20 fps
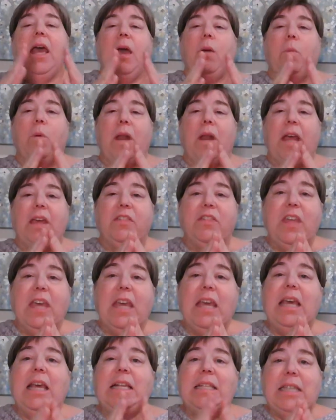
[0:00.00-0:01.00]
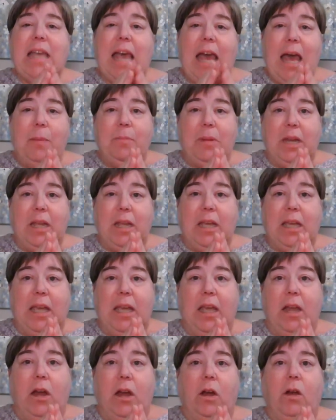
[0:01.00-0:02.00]
And what I think is happening
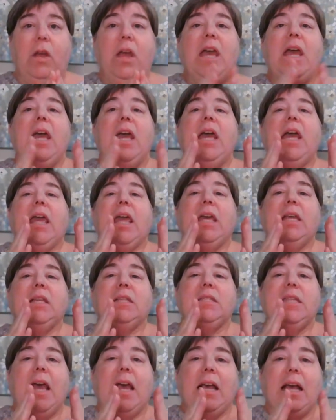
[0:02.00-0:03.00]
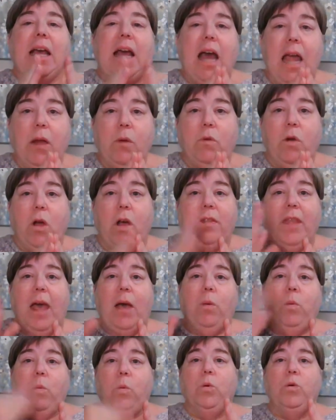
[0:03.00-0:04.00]
here is that Chiron,
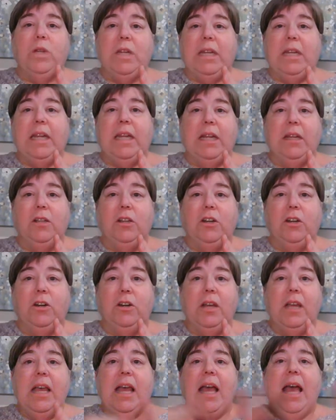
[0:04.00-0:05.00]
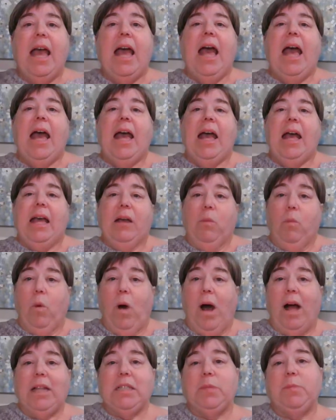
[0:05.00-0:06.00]
that wounded healer,
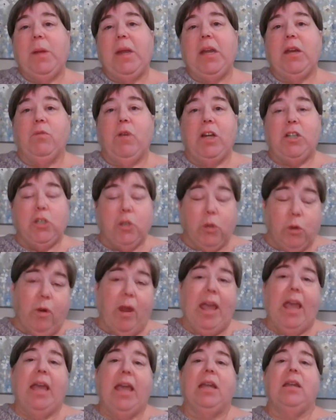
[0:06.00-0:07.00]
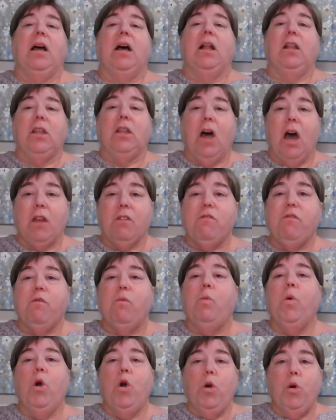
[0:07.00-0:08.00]
while it's been in retrograde, a lot of
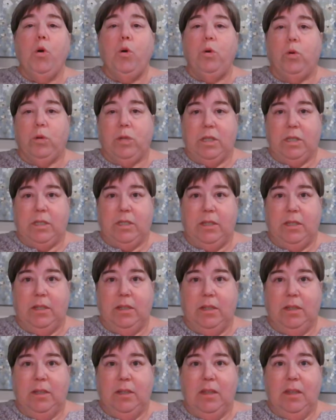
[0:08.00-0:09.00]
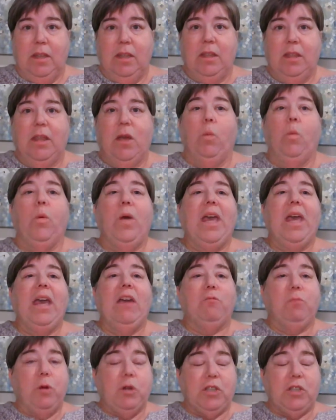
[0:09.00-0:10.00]
wounds that we
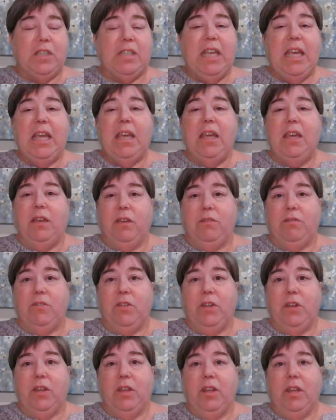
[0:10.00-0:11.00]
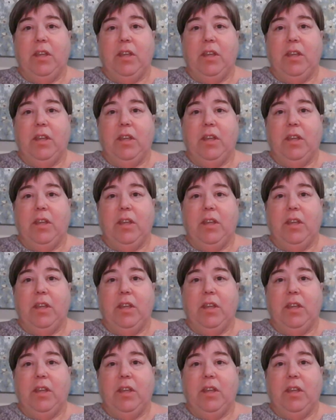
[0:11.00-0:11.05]
have perceived